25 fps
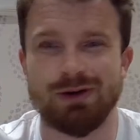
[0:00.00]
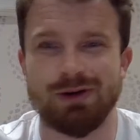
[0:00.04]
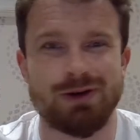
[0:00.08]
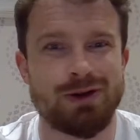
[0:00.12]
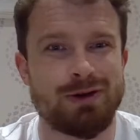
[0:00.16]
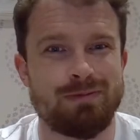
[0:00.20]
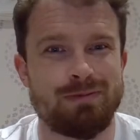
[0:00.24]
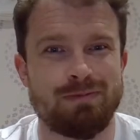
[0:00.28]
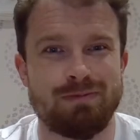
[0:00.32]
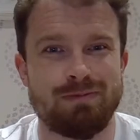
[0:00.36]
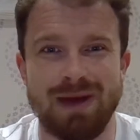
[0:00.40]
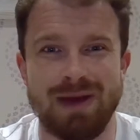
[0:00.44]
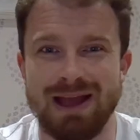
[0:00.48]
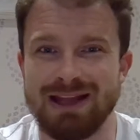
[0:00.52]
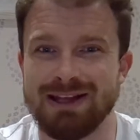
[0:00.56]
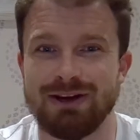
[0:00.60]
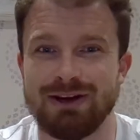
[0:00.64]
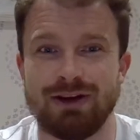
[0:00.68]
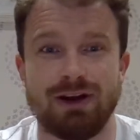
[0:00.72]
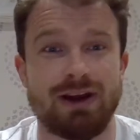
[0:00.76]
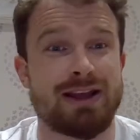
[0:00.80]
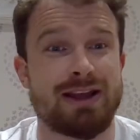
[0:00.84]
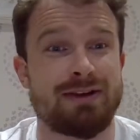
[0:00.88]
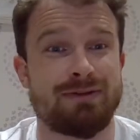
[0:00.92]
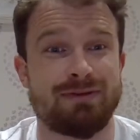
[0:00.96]
Tottenham, Man
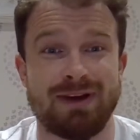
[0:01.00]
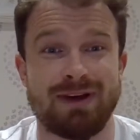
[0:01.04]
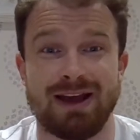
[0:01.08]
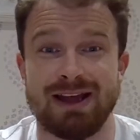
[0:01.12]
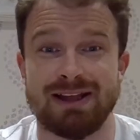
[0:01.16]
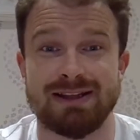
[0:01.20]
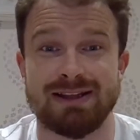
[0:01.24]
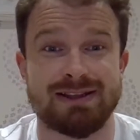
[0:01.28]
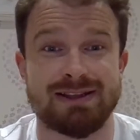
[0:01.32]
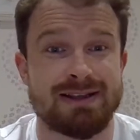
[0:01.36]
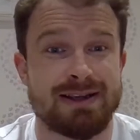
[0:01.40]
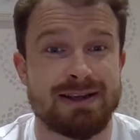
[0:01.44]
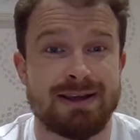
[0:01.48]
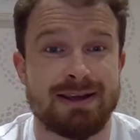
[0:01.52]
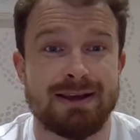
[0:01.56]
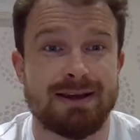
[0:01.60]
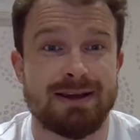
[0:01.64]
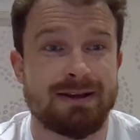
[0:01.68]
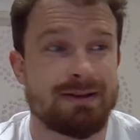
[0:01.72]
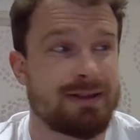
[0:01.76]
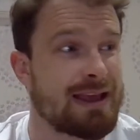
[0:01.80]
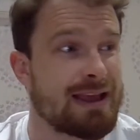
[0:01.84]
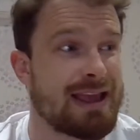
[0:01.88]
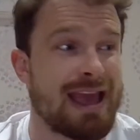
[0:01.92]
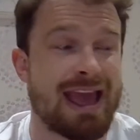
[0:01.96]
United fans,
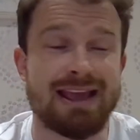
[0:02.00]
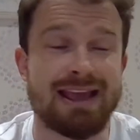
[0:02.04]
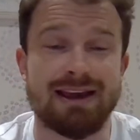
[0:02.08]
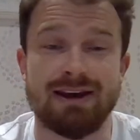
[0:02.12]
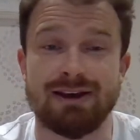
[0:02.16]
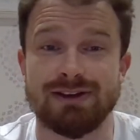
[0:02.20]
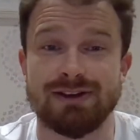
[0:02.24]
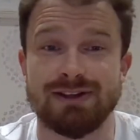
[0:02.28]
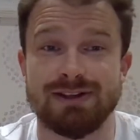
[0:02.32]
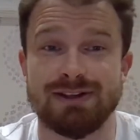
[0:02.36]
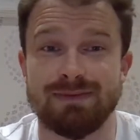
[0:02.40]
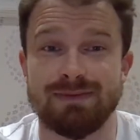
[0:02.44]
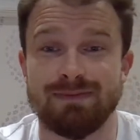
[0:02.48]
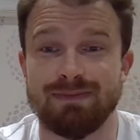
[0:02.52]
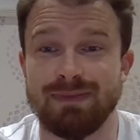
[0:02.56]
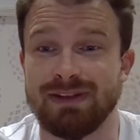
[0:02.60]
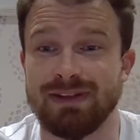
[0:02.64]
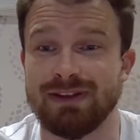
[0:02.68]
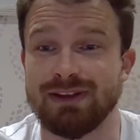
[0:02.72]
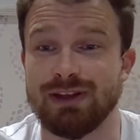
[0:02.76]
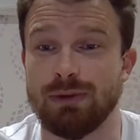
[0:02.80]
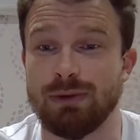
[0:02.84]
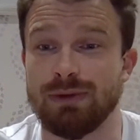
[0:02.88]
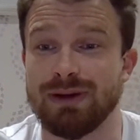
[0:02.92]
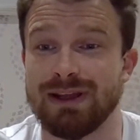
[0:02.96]
they hate us
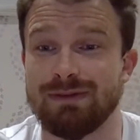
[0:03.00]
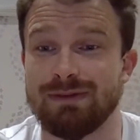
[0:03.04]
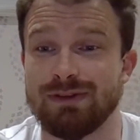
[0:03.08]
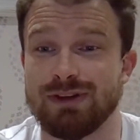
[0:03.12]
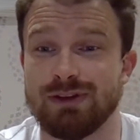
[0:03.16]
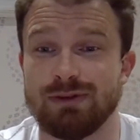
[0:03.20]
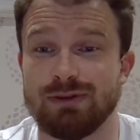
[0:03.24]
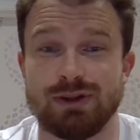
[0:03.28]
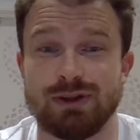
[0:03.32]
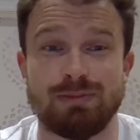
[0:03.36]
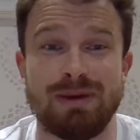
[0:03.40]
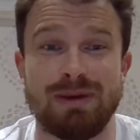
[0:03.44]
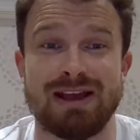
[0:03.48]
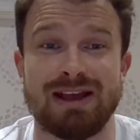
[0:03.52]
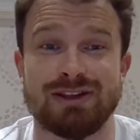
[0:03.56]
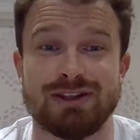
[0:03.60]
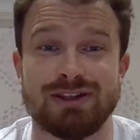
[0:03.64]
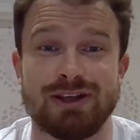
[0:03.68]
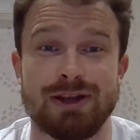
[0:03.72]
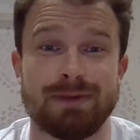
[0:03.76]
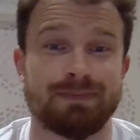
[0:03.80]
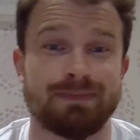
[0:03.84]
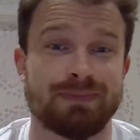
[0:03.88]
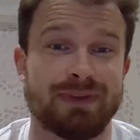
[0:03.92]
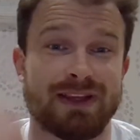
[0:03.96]
and they don't want to give us the respect.
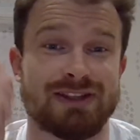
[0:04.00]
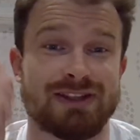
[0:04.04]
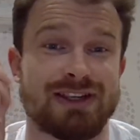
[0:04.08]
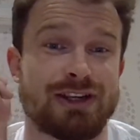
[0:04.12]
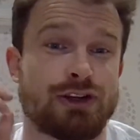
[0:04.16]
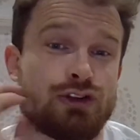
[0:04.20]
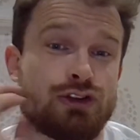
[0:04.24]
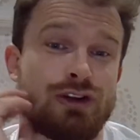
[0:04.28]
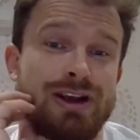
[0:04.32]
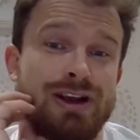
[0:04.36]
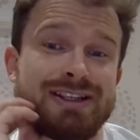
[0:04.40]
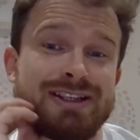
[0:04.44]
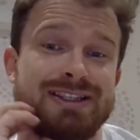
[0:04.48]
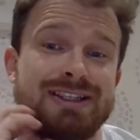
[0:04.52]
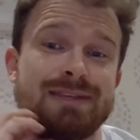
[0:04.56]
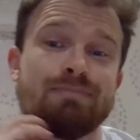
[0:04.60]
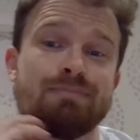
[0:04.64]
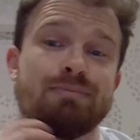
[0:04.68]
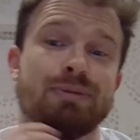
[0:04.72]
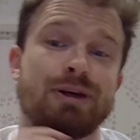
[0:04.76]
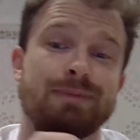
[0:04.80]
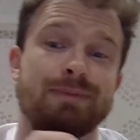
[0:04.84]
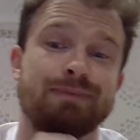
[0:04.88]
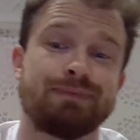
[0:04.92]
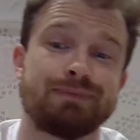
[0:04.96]
So it's
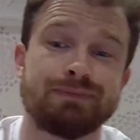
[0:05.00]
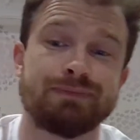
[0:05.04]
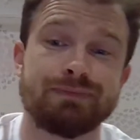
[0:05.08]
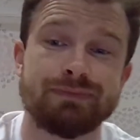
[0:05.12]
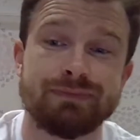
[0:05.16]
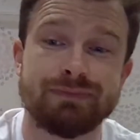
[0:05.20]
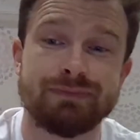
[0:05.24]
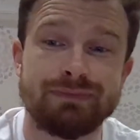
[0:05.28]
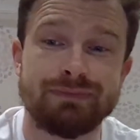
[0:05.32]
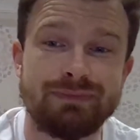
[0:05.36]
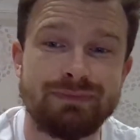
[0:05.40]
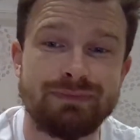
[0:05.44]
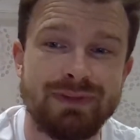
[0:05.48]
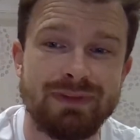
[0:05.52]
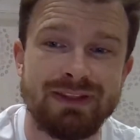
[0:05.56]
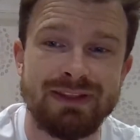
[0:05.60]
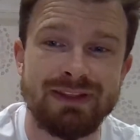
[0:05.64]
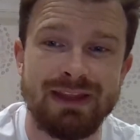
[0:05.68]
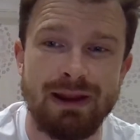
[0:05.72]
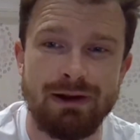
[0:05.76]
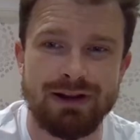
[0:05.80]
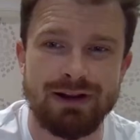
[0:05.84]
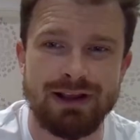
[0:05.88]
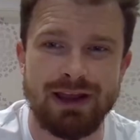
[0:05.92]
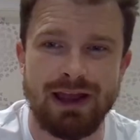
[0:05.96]
interesting, but
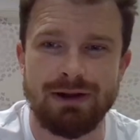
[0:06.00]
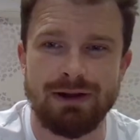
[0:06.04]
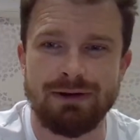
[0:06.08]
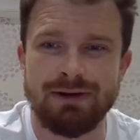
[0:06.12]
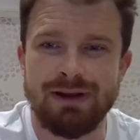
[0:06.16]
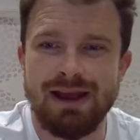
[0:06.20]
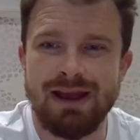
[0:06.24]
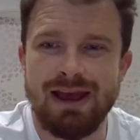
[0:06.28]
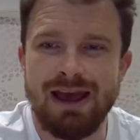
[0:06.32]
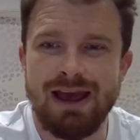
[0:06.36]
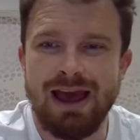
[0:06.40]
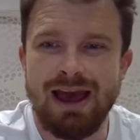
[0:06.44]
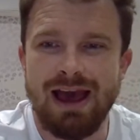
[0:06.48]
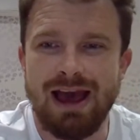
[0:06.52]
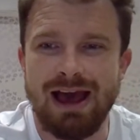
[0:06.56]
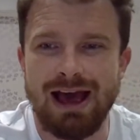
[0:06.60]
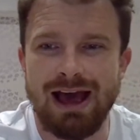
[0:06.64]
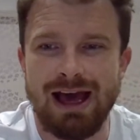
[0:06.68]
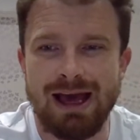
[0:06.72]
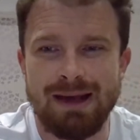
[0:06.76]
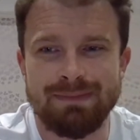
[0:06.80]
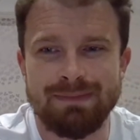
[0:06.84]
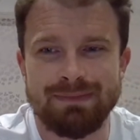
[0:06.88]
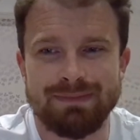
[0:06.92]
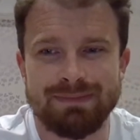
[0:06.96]
there we go.
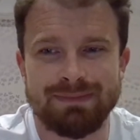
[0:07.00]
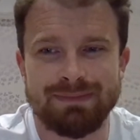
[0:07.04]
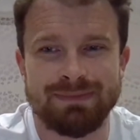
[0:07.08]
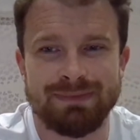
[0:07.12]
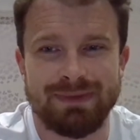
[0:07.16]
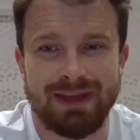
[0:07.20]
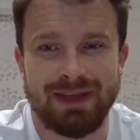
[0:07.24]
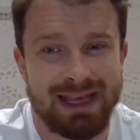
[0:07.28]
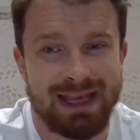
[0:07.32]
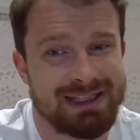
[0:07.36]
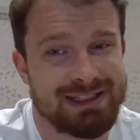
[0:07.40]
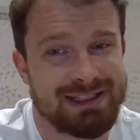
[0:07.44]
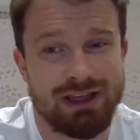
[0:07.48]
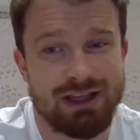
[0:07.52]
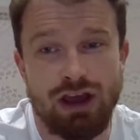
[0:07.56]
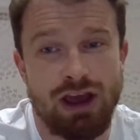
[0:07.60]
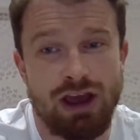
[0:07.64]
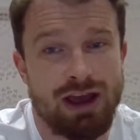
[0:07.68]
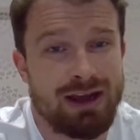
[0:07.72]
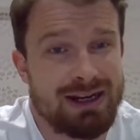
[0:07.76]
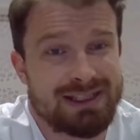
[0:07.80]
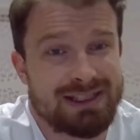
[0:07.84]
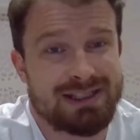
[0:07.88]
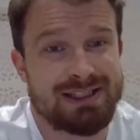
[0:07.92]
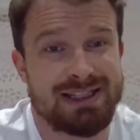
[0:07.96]
It's the
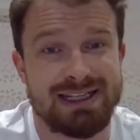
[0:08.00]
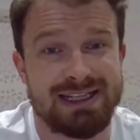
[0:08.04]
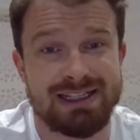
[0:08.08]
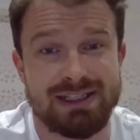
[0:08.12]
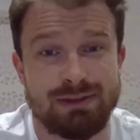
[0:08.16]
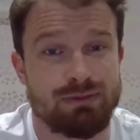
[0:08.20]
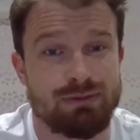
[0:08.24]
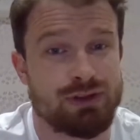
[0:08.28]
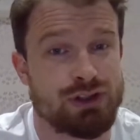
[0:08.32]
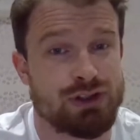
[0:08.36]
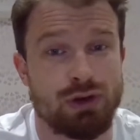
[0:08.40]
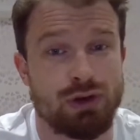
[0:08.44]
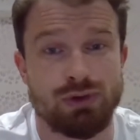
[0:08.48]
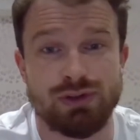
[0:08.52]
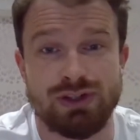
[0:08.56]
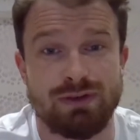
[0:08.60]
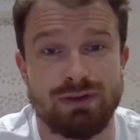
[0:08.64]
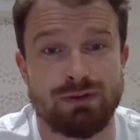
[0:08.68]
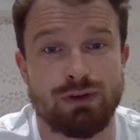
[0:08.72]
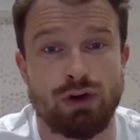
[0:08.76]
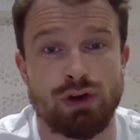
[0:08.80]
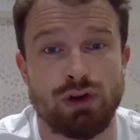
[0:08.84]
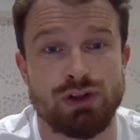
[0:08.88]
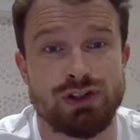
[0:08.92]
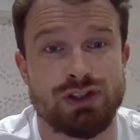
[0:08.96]
early season results
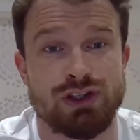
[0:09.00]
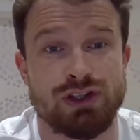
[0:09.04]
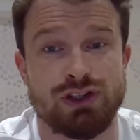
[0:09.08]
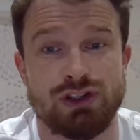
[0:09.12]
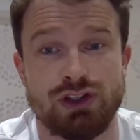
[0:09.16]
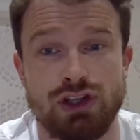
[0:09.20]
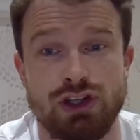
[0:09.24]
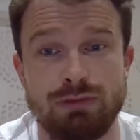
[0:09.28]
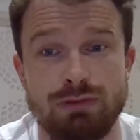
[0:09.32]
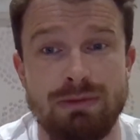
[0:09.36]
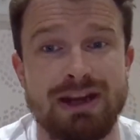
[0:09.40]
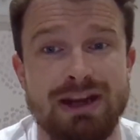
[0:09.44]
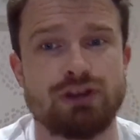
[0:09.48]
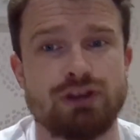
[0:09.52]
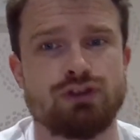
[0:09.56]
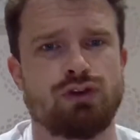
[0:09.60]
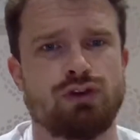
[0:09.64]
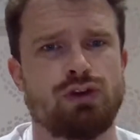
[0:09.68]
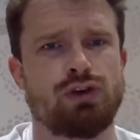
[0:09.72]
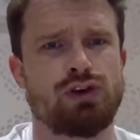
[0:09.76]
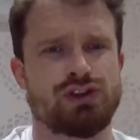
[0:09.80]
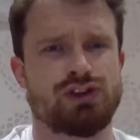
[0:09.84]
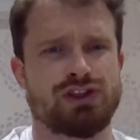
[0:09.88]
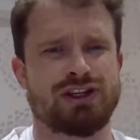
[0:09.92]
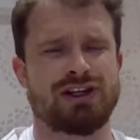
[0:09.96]
that cost us. Too many
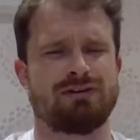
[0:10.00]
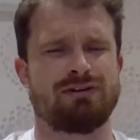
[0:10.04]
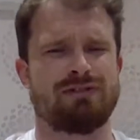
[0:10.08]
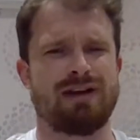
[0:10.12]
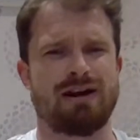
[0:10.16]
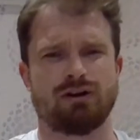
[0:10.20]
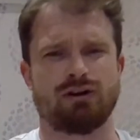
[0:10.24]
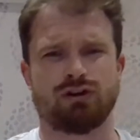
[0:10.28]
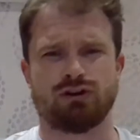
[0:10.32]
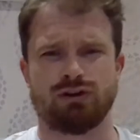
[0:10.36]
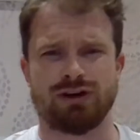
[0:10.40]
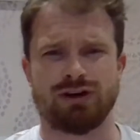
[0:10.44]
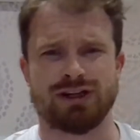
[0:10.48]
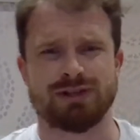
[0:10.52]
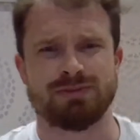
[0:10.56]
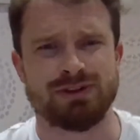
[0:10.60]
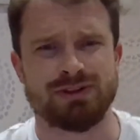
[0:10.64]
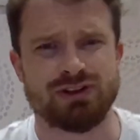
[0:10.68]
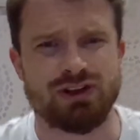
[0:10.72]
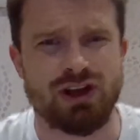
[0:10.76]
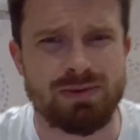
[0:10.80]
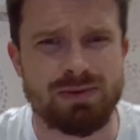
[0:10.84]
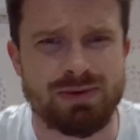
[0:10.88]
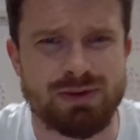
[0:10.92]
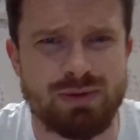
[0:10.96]
draws in around
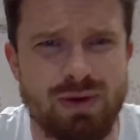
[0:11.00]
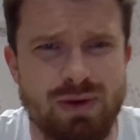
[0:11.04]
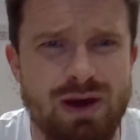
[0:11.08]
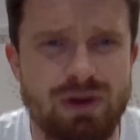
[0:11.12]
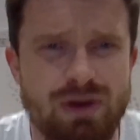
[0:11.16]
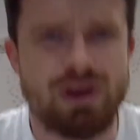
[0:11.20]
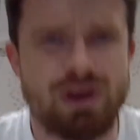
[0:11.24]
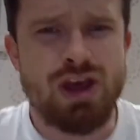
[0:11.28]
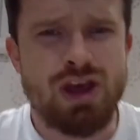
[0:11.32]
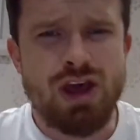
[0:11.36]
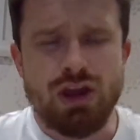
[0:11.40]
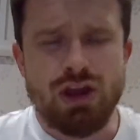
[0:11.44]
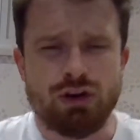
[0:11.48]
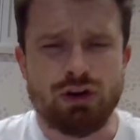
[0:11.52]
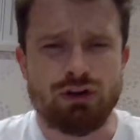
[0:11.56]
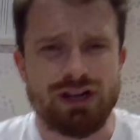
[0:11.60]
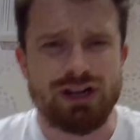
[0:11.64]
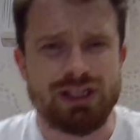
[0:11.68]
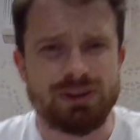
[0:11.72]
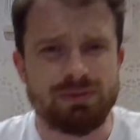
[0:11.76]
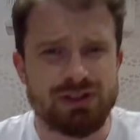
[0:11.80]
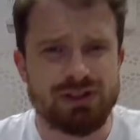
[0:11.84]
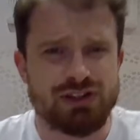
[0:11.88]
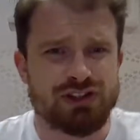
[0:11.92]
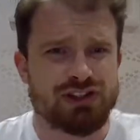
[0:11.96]
Christmas time as well.
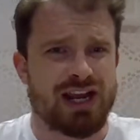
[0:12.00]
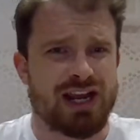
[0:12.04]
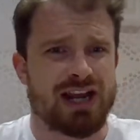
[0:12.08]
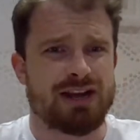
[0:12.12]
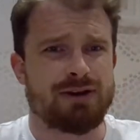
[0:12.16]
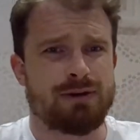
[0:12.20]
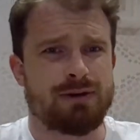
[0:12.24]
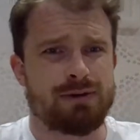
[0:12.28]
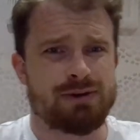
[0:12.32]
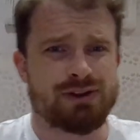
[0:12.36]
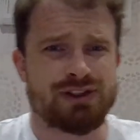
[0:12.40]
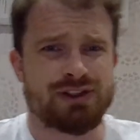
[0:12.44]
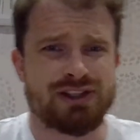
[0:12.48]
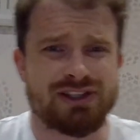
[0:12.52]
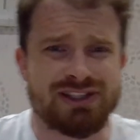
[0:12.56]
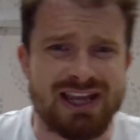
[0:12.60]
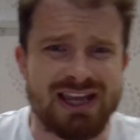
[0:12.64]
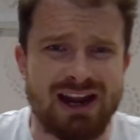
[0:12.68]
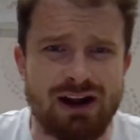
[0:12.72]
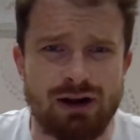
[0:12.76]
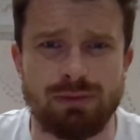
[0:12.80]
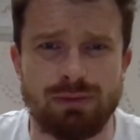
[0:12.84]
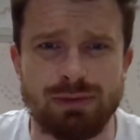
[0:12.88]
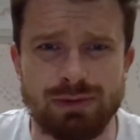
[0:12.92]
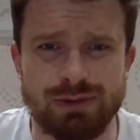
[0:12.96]
Christmas, January was a
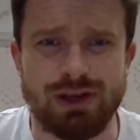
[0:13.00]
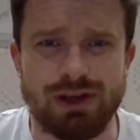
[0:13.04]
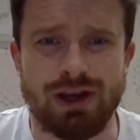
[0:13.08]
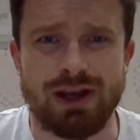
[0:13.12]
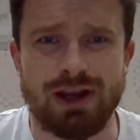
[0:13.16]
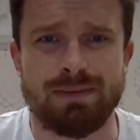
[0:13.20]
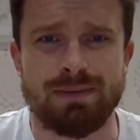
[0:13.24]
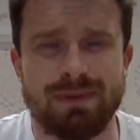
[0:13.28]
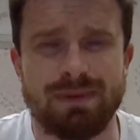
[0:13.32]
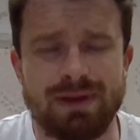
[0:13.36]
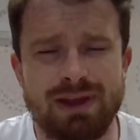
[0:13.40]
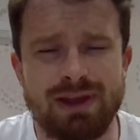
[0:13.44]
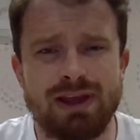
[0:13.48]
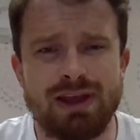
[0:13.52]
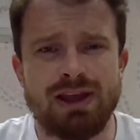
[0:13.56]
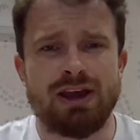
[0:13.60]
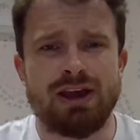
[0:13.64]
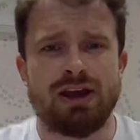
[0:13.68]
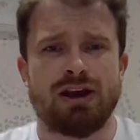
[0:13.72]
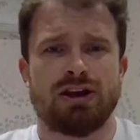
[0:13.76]
terrible time.